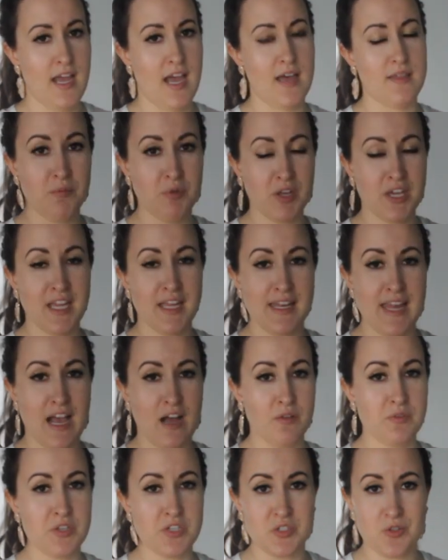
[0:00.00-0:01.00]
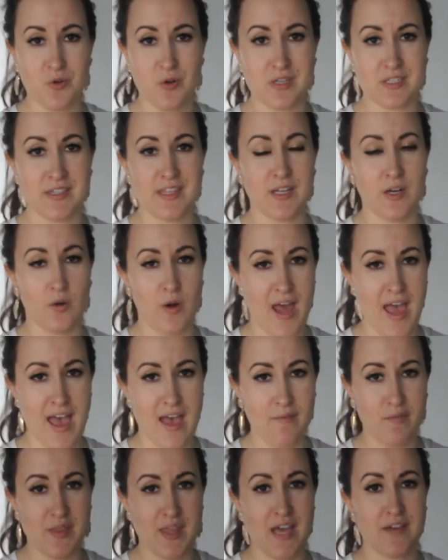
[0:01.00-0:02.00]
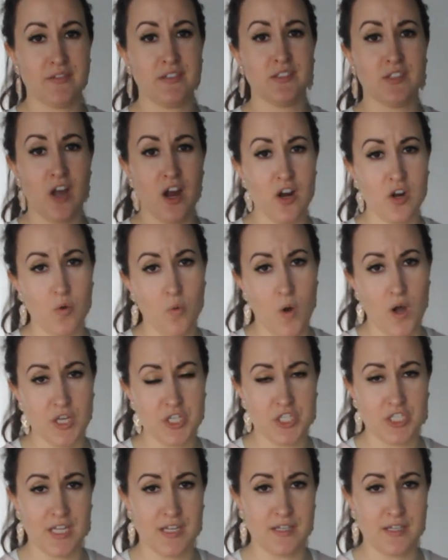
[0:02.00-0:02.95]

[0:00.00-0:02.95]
And I'm looking now in the stores and they don't have it. They have a dark wash